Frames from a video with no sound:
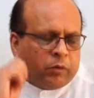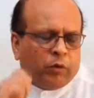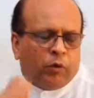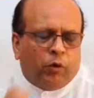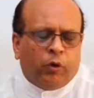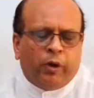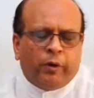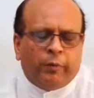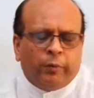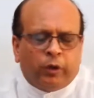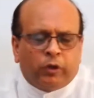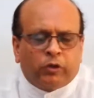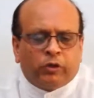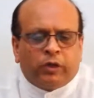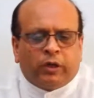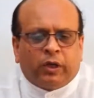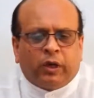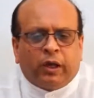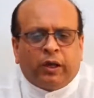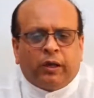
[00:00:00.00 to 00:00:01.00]

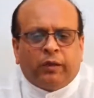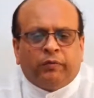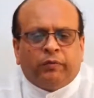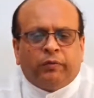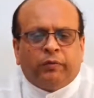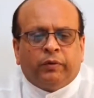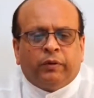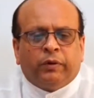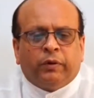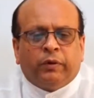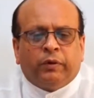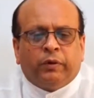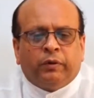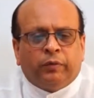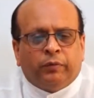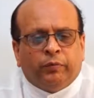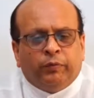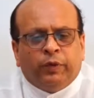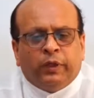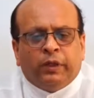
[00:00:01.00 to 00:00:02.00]
coamoxiclav
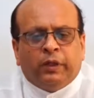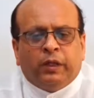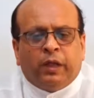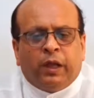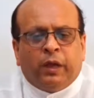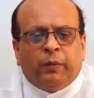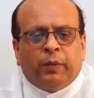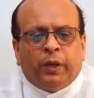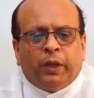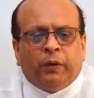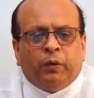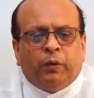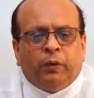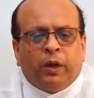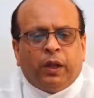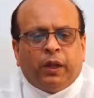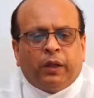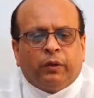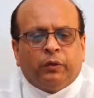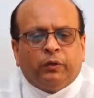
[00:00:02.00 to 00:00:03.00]
with
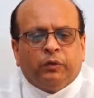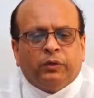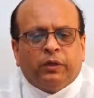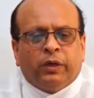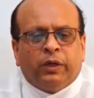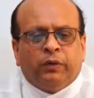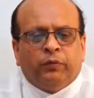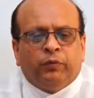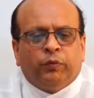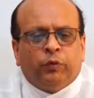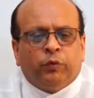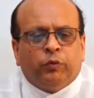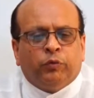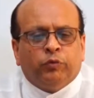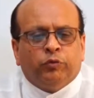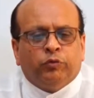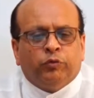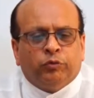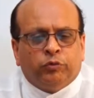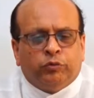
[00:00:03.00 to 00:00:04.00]
aminoglycoside for
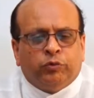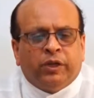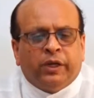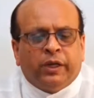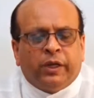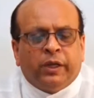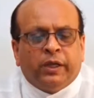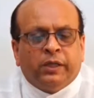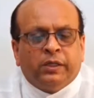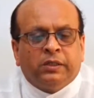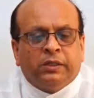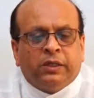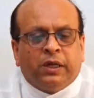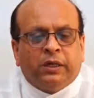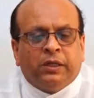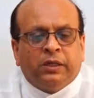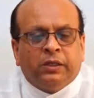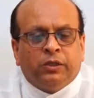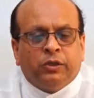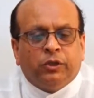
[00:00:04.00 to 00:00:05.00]
2 to 3 days.
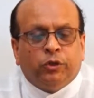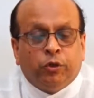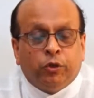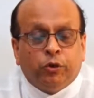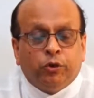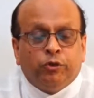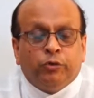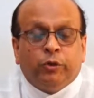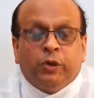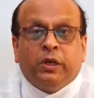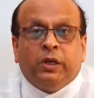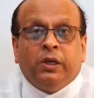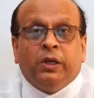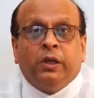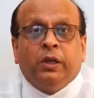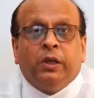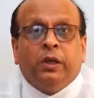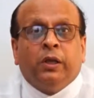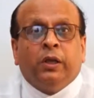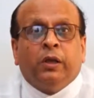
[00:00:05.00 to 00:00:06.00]
That is
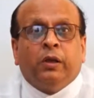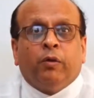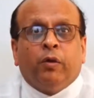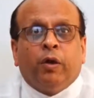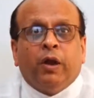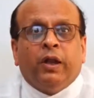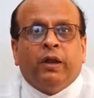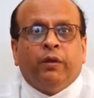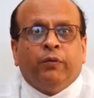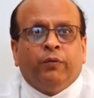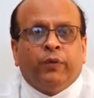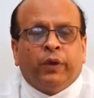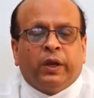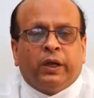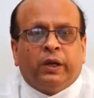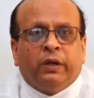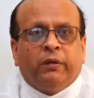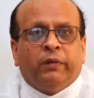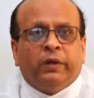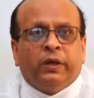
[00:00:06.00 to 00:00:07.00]
usually quite
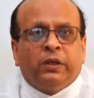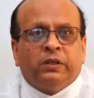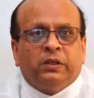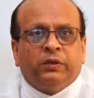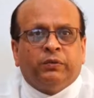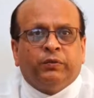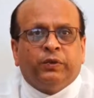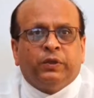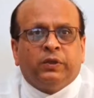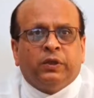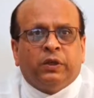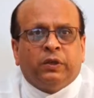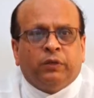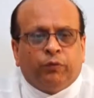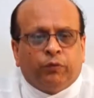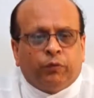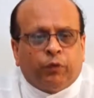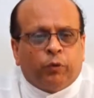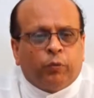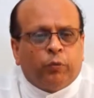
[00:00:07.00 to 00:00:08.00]
effective and
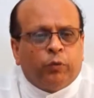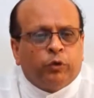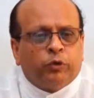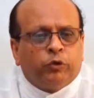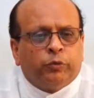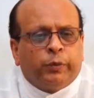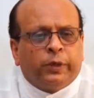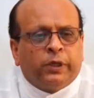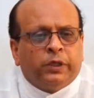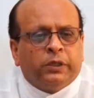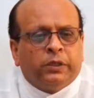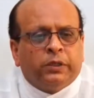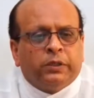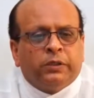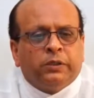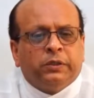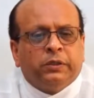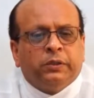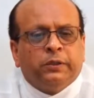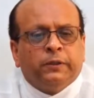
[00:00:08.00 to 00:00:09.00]
sufficient for most
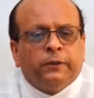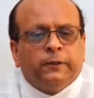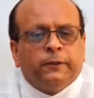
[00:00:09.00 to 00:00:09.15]
patients.